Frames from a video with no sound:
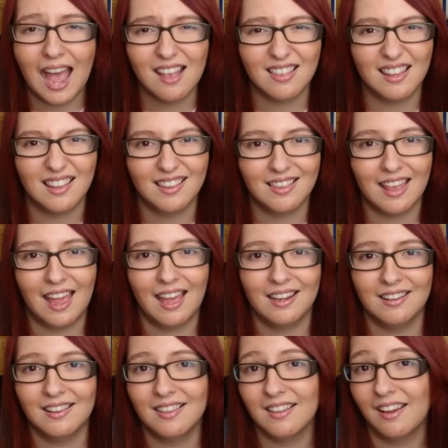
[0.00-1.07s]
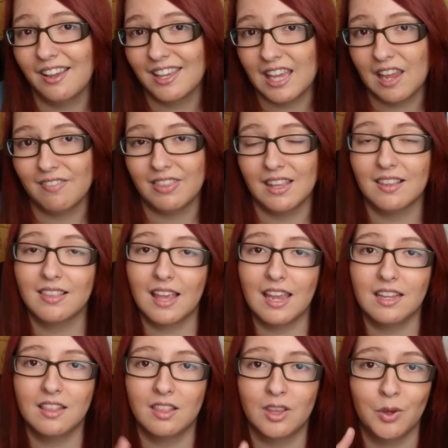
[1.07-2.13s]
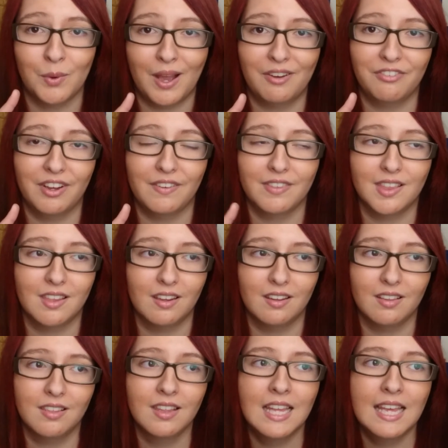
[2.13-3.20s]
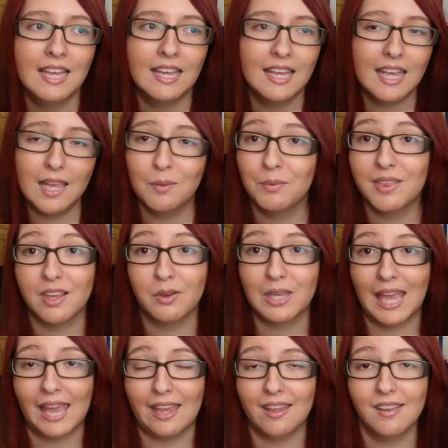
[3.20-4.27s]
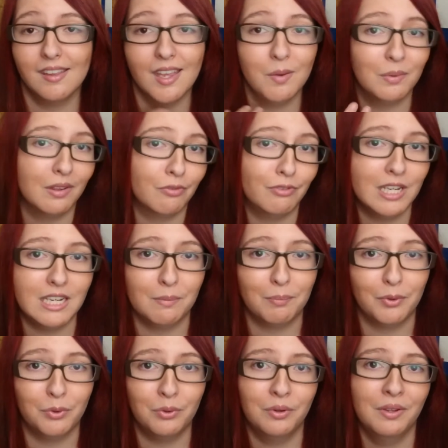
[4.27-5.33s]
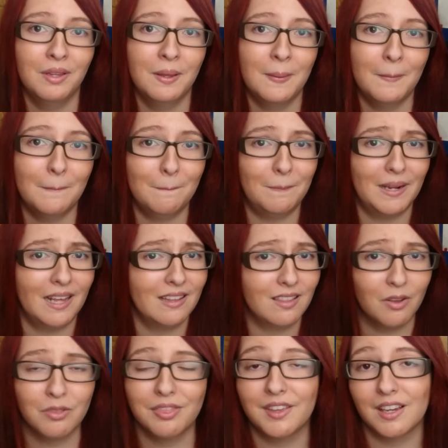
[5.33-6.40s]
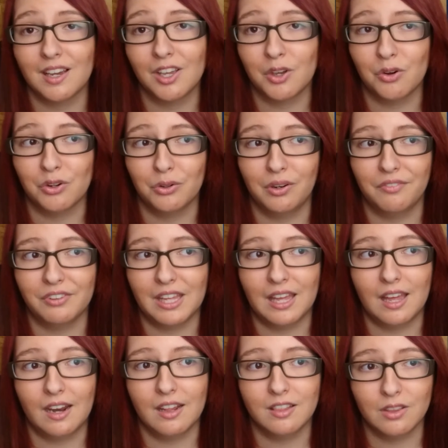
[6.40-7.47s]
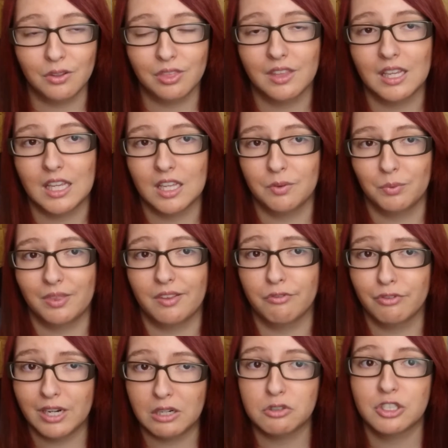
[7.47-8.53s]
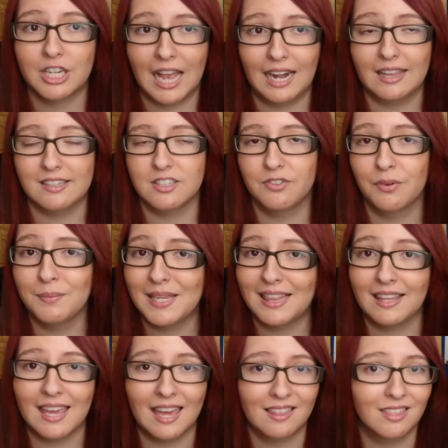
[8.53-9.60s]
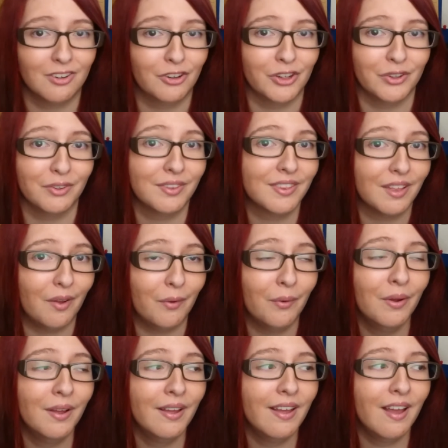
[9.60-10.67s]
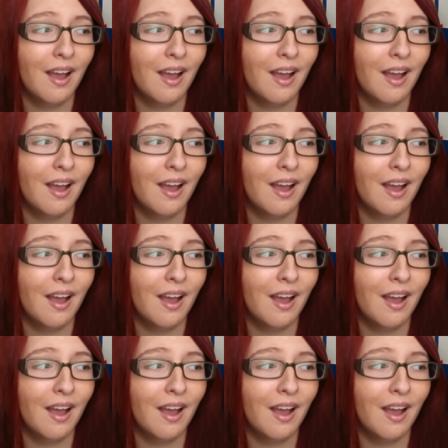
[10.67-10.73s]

As it stands, I gave this a 2 out of 5 stars. It was okay, it was readable, but I don't think I got all of it, and I do think it was a real challenge for me to get through, so